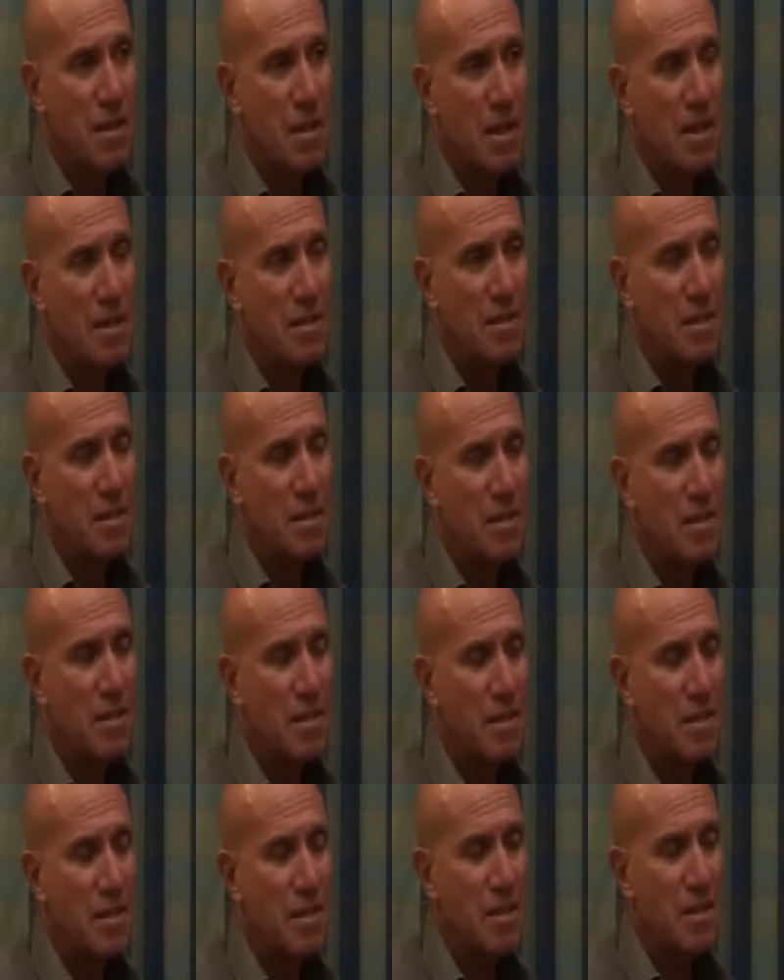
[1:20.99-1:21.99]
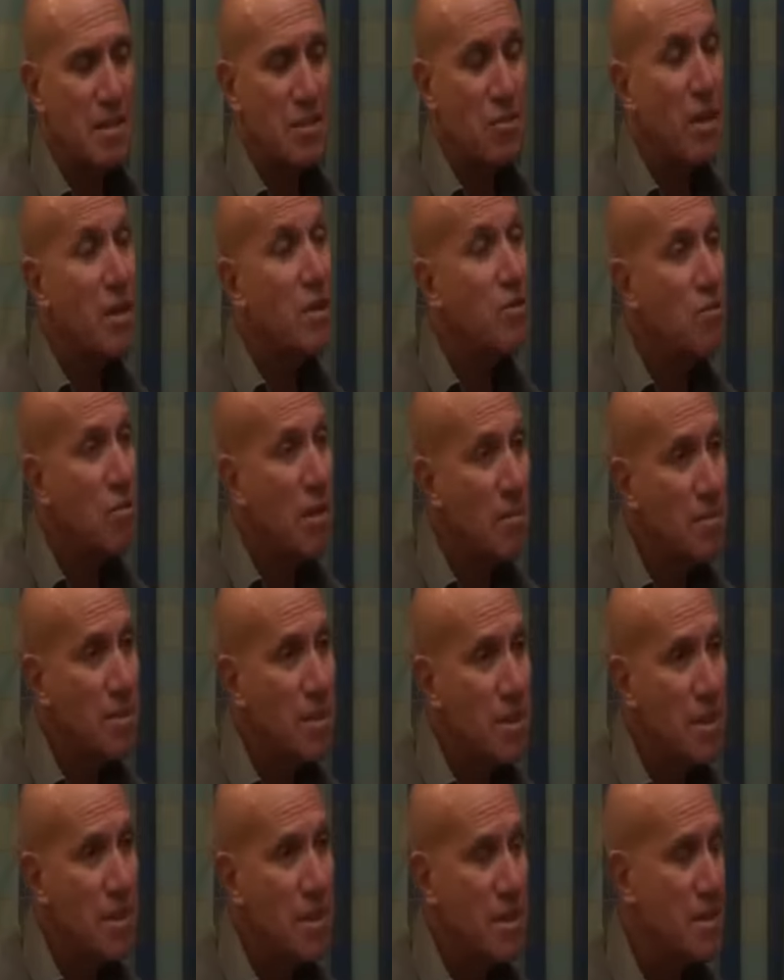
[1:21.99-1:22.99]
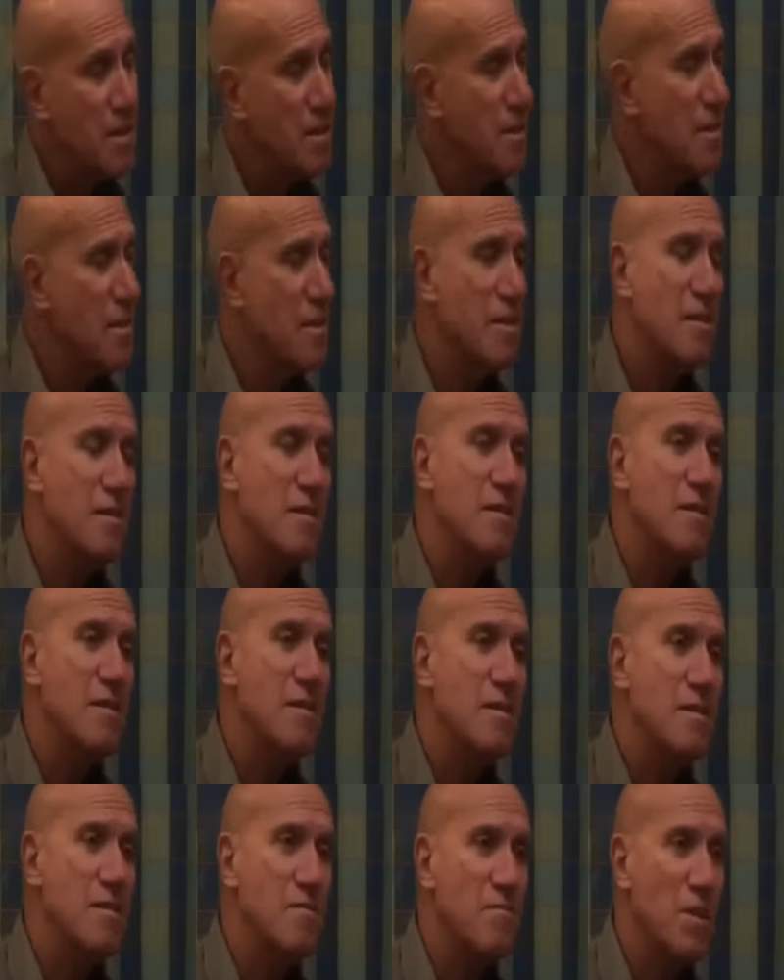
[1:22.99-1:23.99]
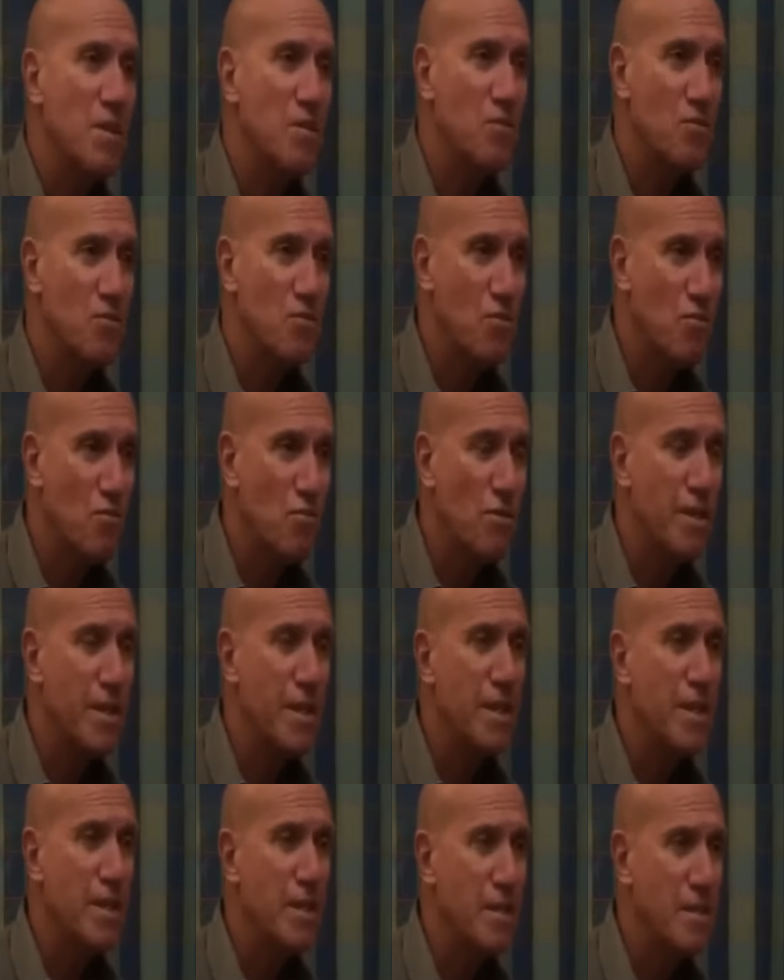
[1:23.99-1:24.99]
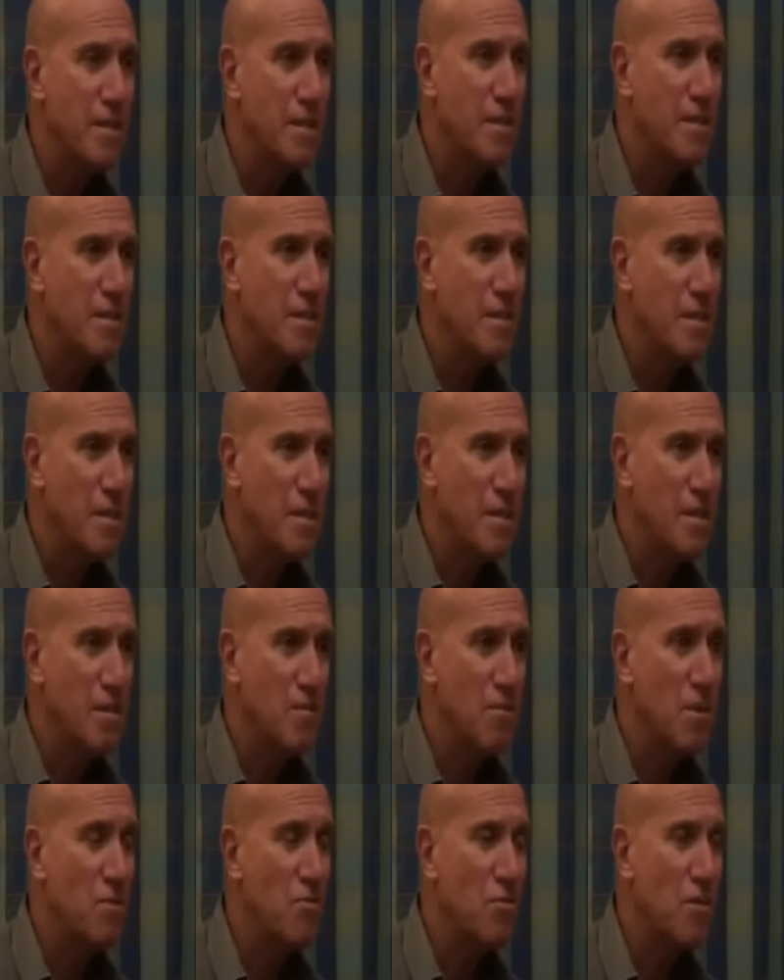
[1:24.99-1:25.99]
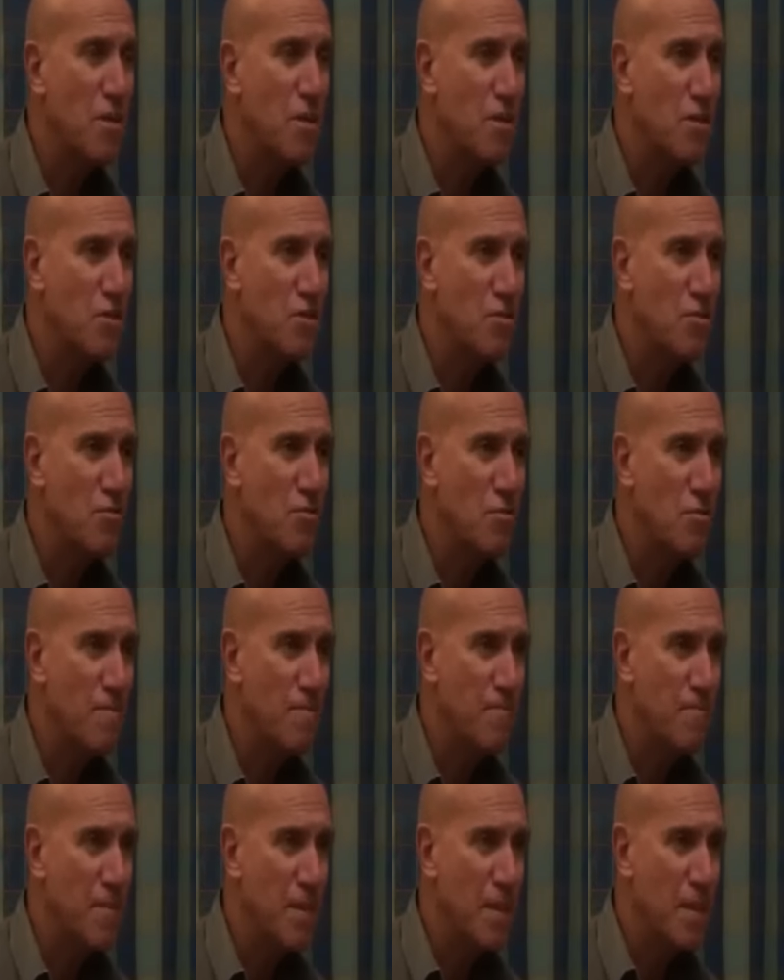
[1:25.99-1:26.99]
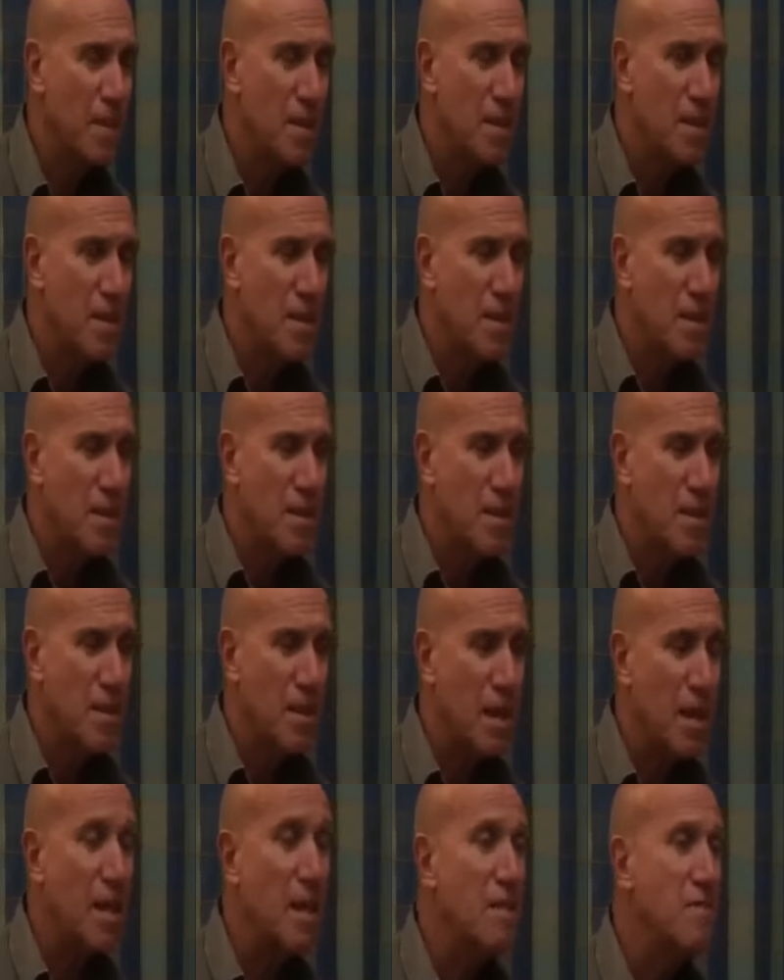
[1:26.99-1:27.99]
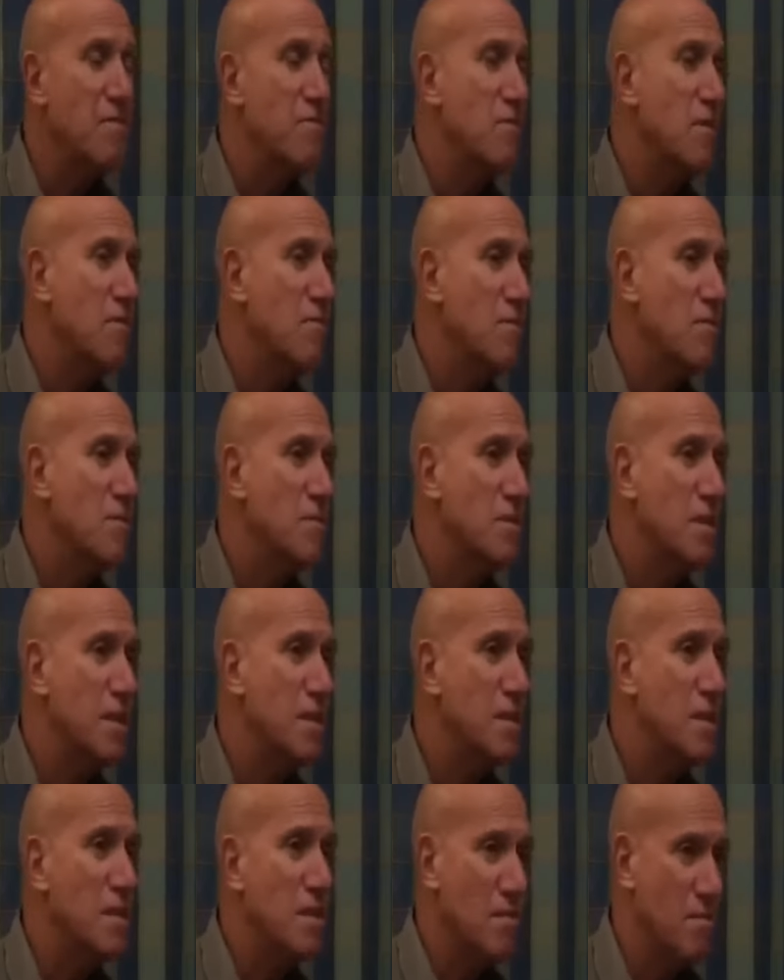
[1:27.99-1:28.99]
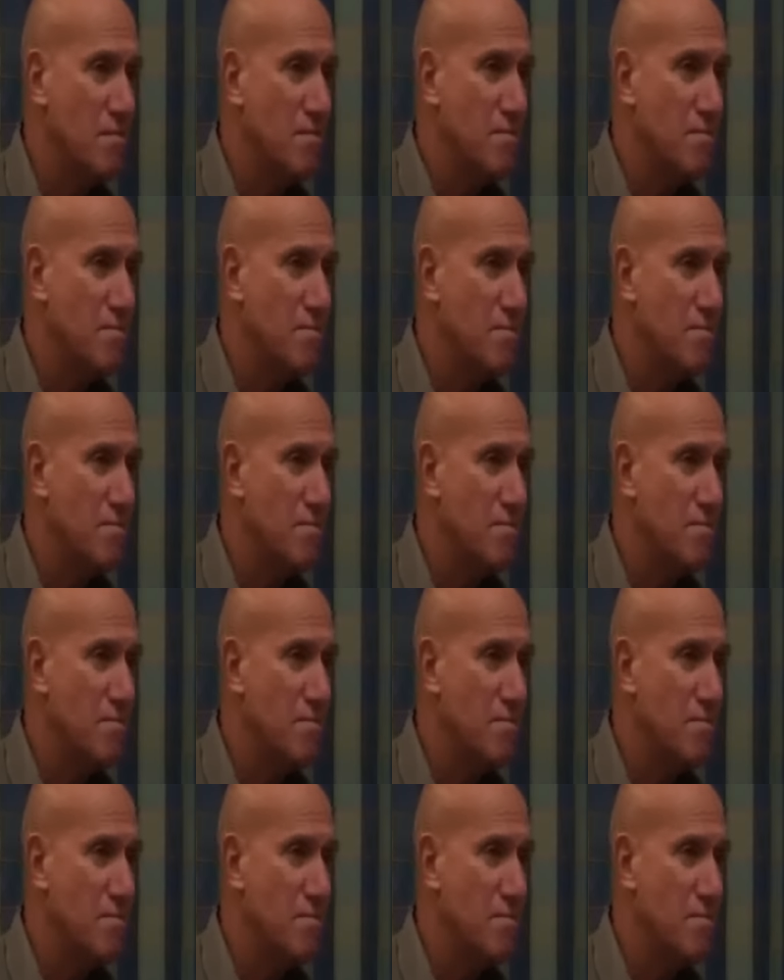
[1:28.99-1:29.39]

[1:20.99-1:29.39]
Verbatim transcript: And uh, so I grew up there and uh, went to school there and went to an English school. I left when I was 19.